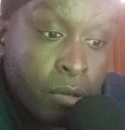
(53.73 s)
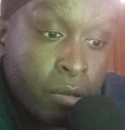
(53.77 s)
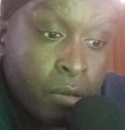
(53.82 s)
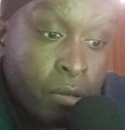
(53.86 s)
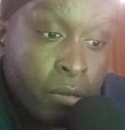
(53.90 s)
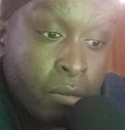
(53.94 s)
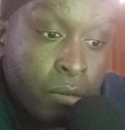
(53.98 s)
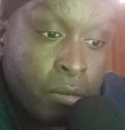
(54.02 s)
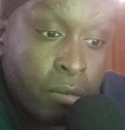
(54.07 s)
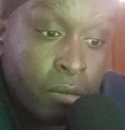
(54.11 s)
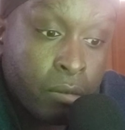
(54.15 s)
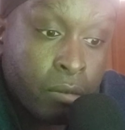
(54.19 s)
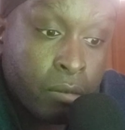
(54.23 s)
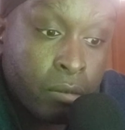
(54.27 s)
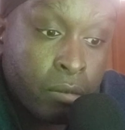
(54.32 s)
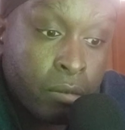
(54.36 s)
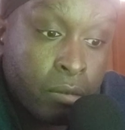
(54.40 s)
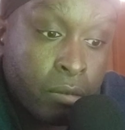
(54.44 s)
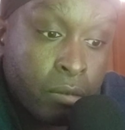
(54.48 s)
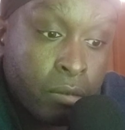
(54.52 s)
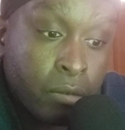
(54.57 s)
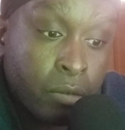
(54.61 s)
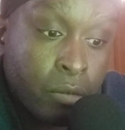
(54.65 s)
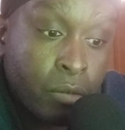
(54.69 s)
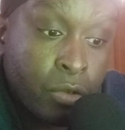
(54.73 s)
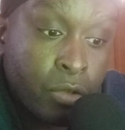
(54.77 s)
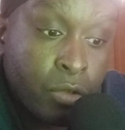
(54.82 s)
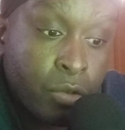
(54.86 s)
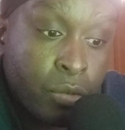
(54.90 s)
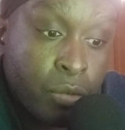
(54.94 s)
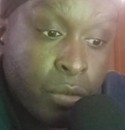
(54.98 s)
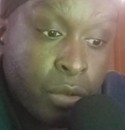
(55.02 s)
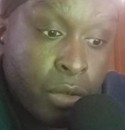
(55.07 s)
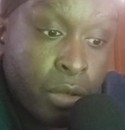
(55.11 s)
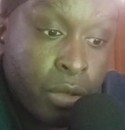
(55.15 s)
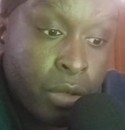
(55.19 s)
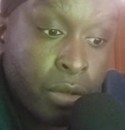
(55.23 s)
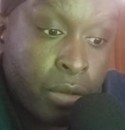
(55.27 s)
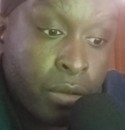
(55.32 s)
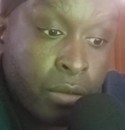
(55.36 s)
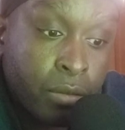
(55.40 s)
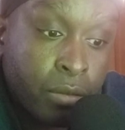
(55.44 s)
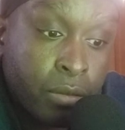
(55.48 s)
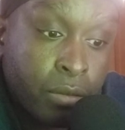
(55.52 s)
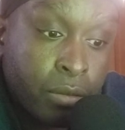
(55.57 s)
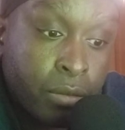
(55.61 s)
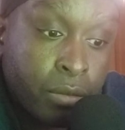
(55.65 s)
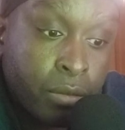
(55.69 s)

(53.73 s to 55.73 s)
hmm, which one?